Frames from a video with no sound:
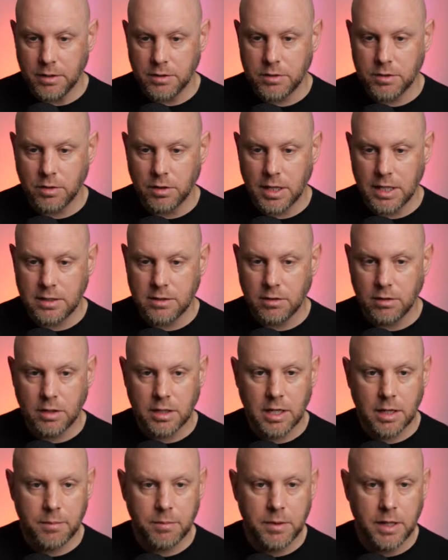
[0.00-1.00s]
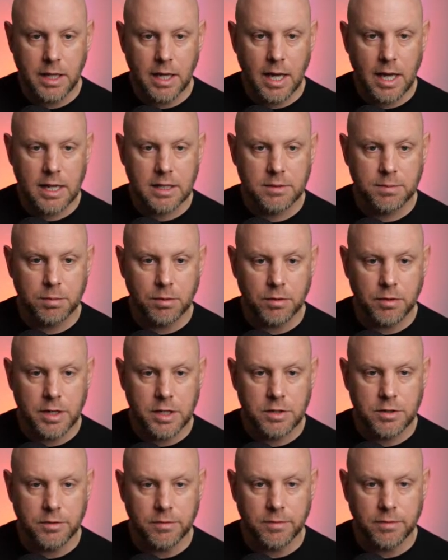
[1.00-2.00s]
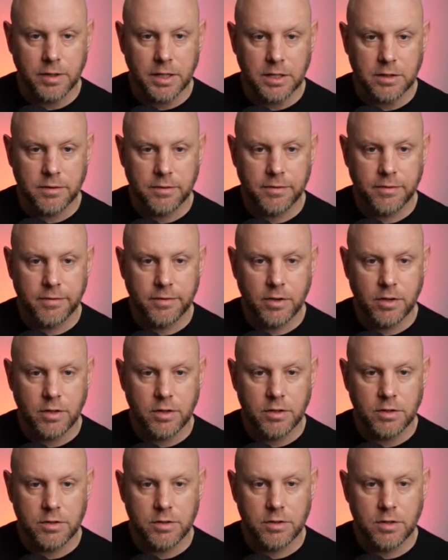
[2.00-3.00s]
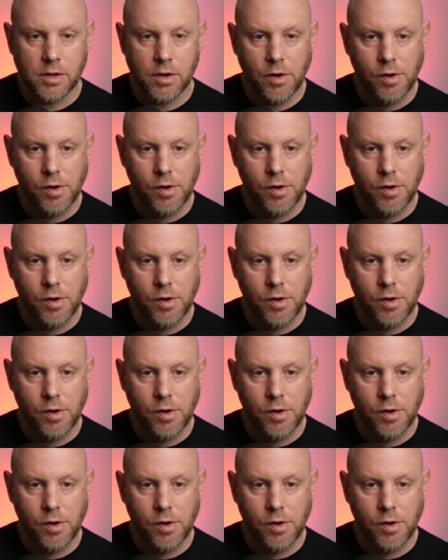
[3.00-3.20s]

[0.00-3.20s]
So let's look up the exploration fleets first,